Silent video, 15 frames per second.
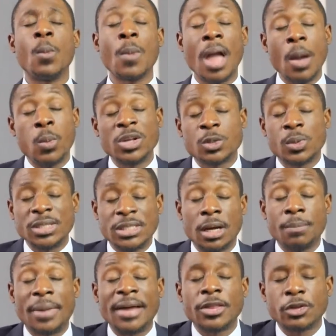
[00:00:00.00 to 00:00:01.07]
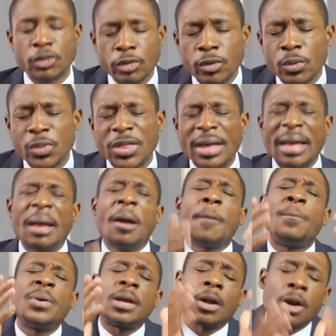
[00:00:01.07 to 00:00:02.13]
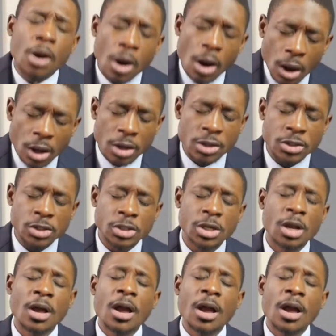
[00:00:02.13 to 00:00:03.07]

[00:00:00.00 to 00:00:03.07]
which was done by the truth, because